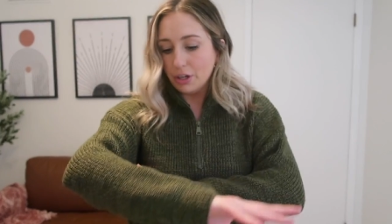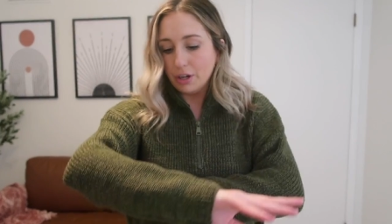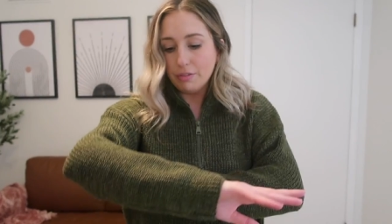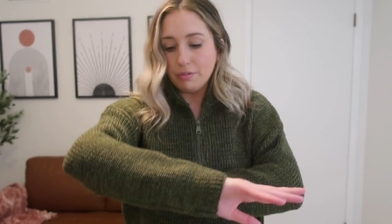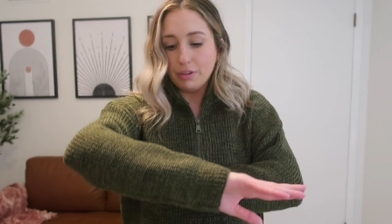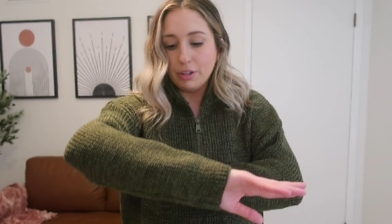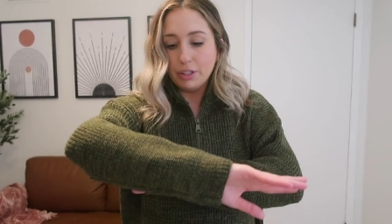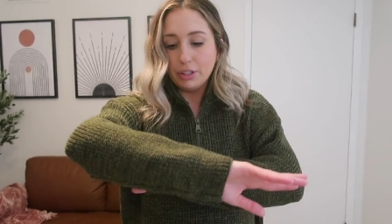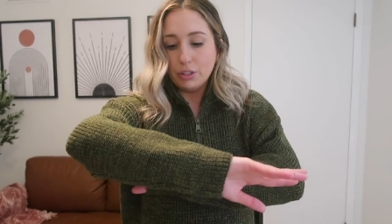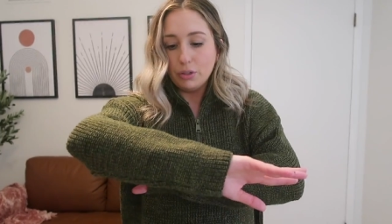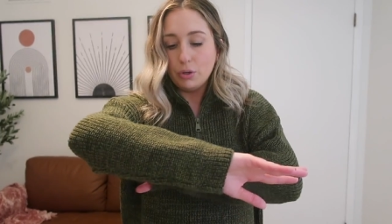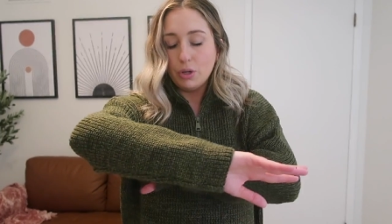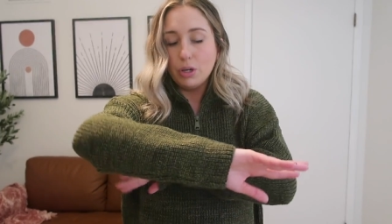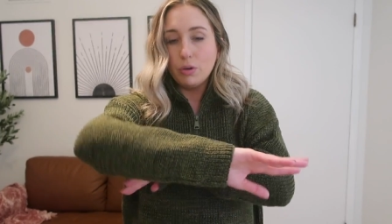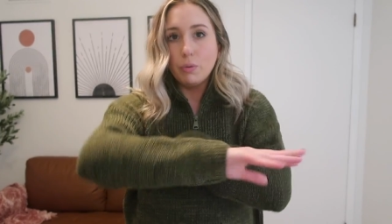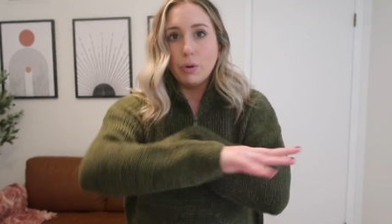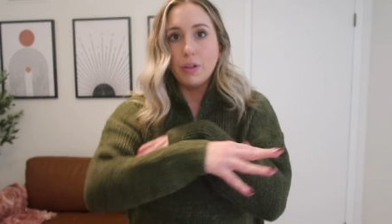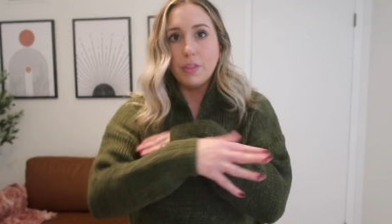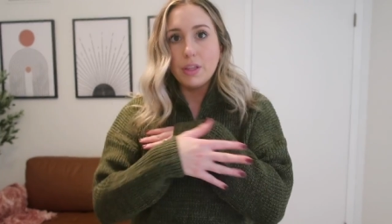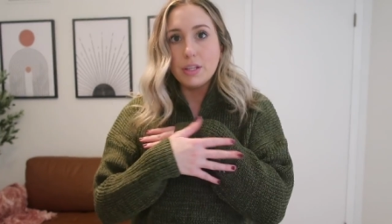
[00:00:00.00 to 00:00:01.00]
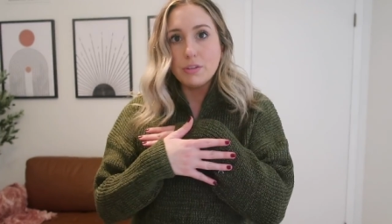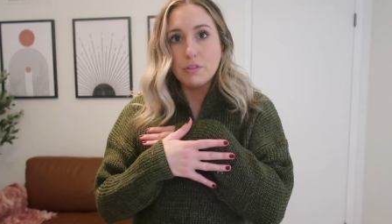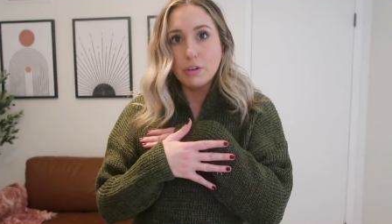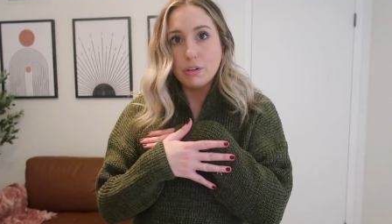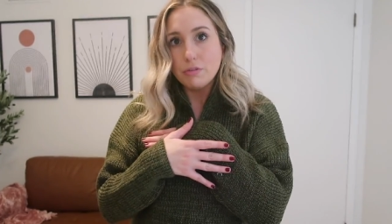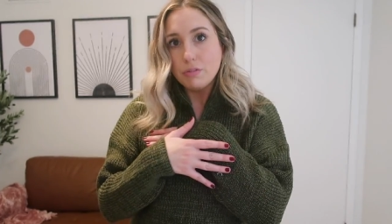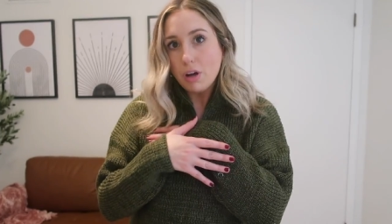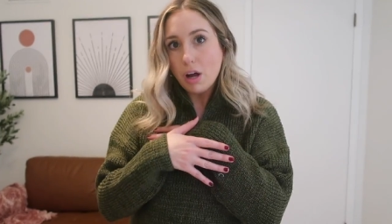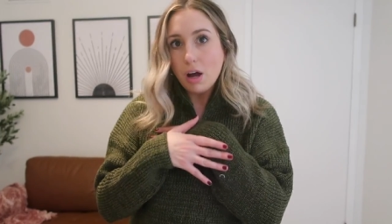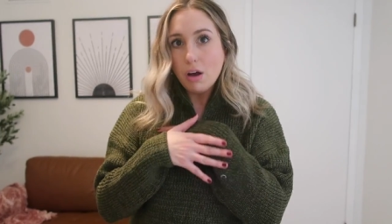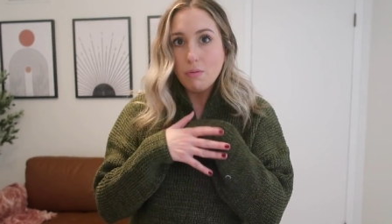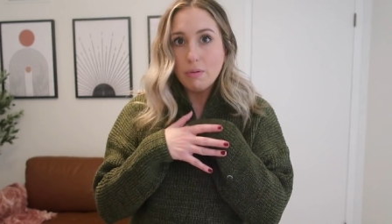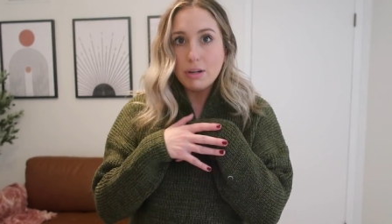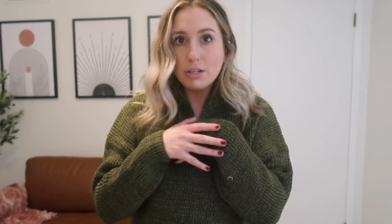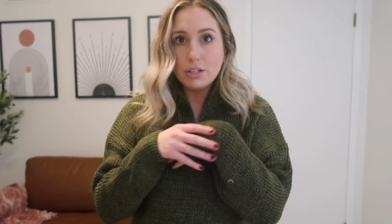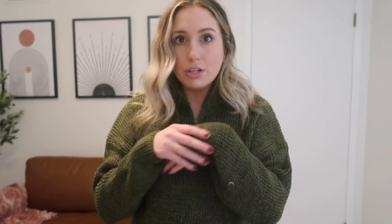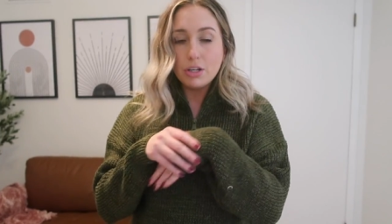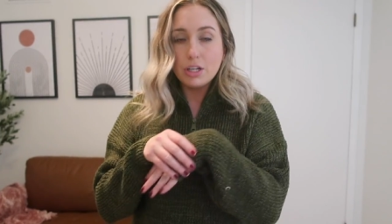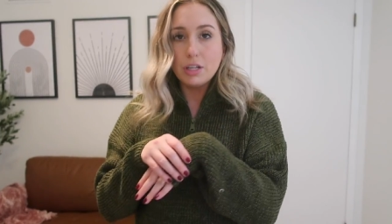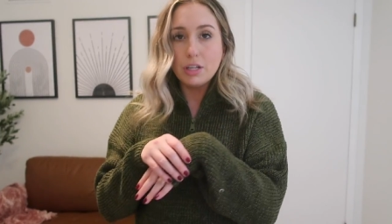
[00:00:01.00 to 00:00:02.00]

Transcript: I feel like you can wear this for fall, winter,